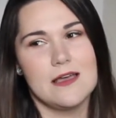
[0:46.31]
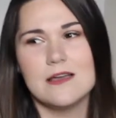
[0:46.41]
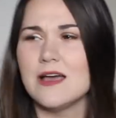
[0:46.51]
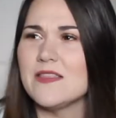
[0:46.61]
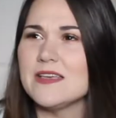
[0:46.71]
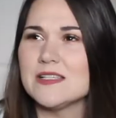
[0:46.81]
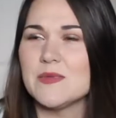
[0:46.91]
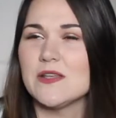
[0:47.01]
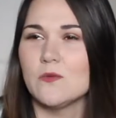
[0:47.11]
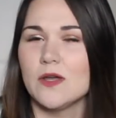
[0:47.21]
I think he's
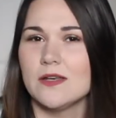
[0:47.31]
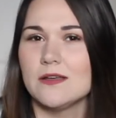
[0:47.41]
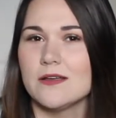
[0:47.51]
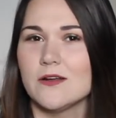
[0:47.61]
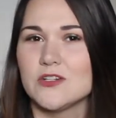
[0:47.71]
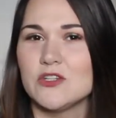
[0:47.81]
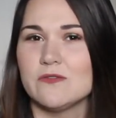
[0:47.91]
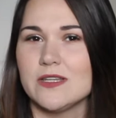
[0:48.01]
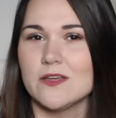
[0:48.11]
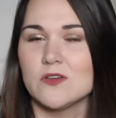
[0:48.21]
been in one or two
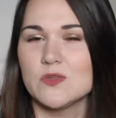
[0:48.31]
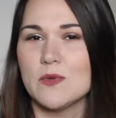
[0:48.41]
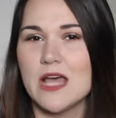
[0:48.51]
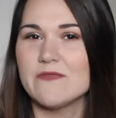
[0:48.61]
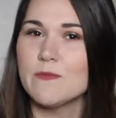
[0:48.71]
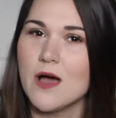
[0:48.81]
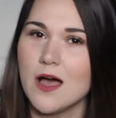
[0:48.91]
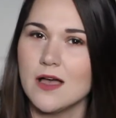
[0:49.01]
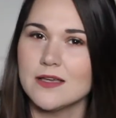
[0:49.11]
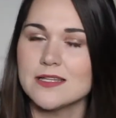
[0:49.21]
videos, but I have a
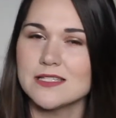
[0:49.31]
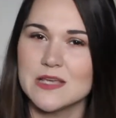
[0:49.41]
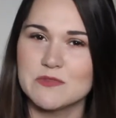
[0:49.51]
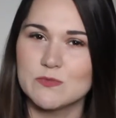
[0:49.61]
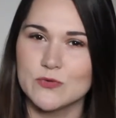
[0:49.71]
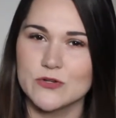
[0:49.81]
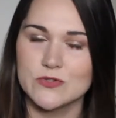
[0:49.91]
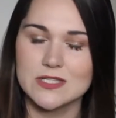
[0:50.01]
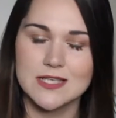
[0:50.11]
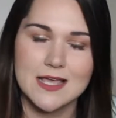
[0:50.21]
pug and his name is
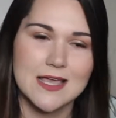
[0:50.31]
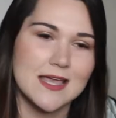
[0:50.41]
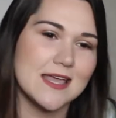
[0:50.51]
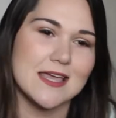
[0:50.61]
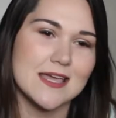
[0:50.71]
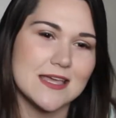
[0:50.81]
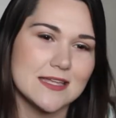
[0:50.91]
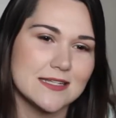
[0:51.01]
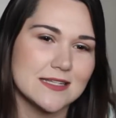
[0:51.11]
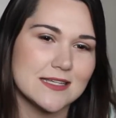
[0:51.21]
Bruce.
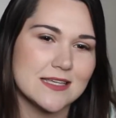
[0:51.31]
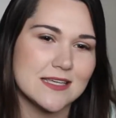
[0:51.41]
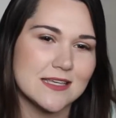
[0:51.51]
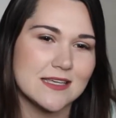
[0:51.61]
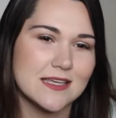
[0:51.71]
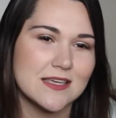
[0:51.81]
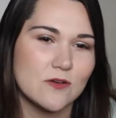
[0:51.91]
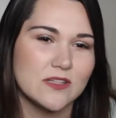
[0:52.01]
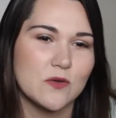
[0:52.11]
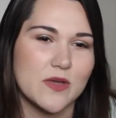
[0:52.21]
And he
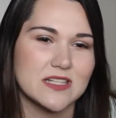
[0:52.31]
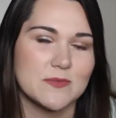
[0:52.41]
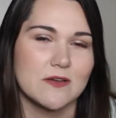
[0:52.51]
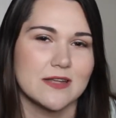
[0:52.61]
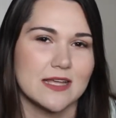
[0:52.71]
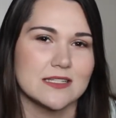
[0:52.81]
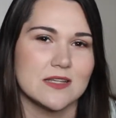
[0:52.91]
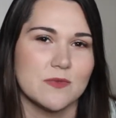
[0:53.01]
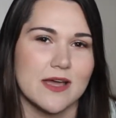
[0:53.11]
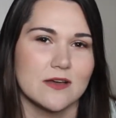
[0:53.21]
only weighs about
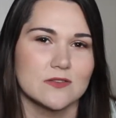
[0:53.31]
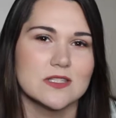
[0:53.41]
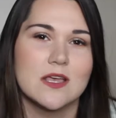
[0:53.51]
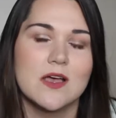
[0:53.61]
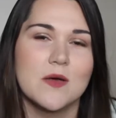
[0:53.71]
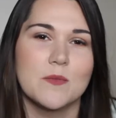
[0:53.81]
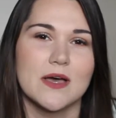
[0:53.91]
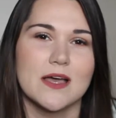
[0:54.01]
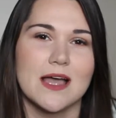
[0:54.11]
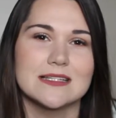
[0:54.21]
19 pounds.
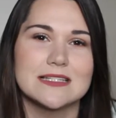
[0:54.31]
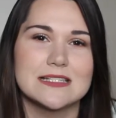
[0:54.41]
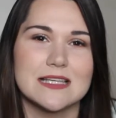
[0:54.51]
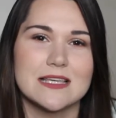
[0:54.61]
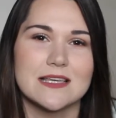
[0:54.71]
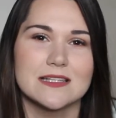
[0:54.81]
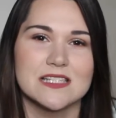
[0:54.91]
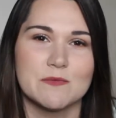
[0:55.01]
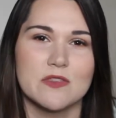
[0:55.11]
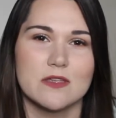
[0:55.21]
But I did see in
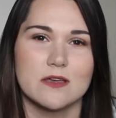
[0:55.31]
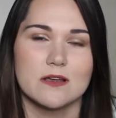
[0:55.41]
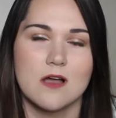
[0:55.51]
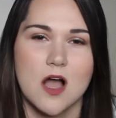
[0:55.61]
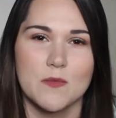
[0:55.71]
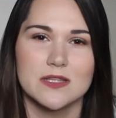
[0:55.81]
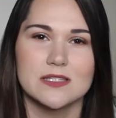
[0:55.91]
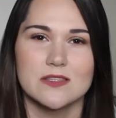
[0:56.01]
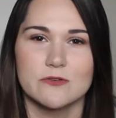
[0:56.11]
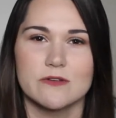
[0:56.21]
some of the
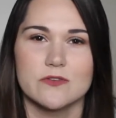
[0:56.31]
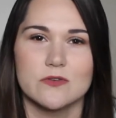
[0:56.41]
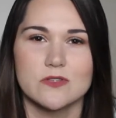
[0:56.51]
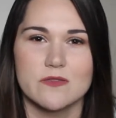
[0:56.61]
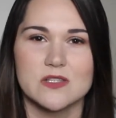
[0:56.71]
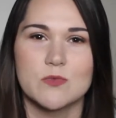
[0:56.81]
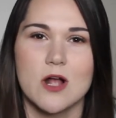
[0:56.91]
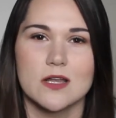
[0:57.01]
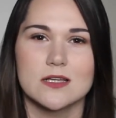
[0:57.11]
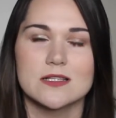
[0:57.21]
comments and the reviews on these
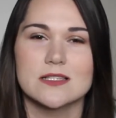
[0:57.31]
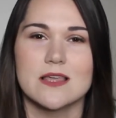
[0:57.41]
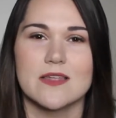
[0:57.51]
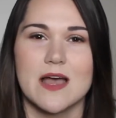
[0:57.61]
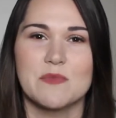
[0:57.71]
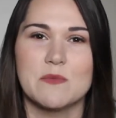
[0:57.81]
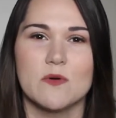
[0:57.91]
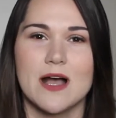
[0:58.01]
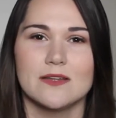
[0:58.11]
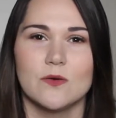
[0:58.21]
products that
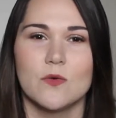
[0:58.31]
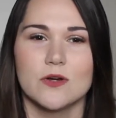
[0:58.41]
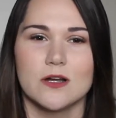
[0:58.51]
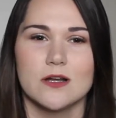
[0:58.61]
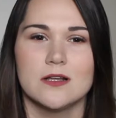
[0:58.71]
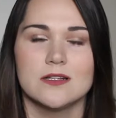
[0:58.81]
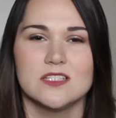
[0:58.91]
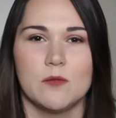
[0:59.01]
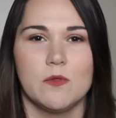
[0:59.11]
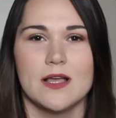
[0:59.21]
people had to order
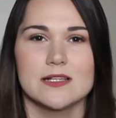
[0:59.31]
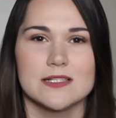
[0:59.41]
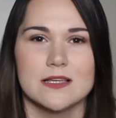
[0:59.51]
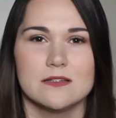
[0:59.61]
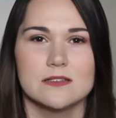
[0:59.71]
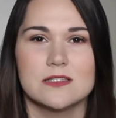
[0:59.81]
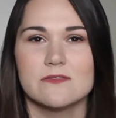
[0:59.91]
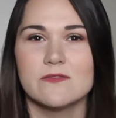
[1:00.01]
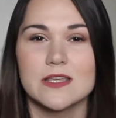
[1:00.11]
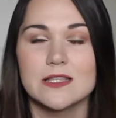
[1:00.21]
double XLs to
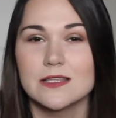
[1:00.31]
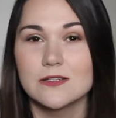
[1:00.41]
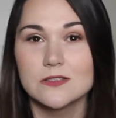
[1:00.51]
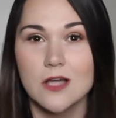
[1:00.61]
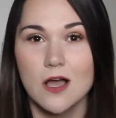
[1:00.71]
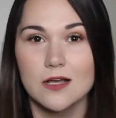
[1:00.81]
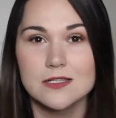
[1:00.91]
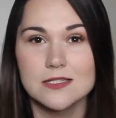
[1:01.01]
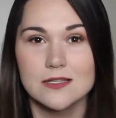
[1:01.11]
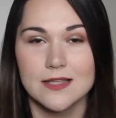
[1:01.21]
fit little
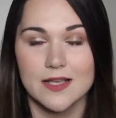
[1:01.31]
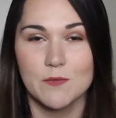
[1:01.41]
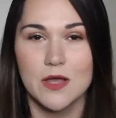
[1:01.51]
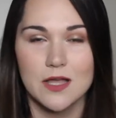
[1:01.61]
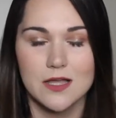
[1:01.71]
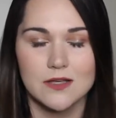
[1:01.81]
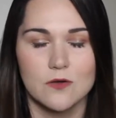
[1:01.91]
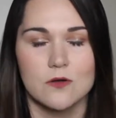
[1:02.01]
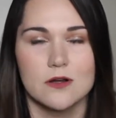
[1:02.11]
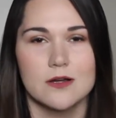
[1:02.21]
dogs like a pug
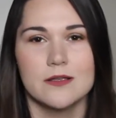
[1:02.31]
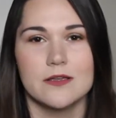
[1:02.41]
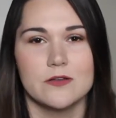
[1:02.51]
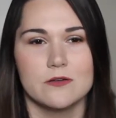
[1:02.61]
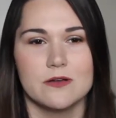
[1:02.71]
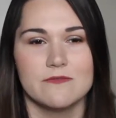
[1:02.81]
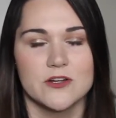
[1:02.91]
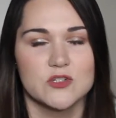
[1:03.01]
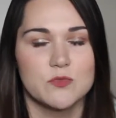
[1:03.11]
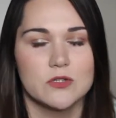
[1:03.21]
or, you know, a
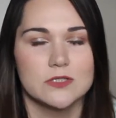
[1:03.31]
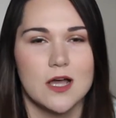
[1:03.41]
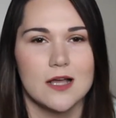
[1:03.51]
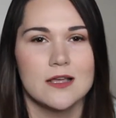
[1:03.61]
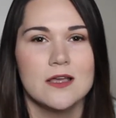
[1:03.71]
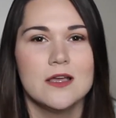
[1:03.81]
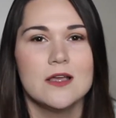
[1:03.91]
French bulldog.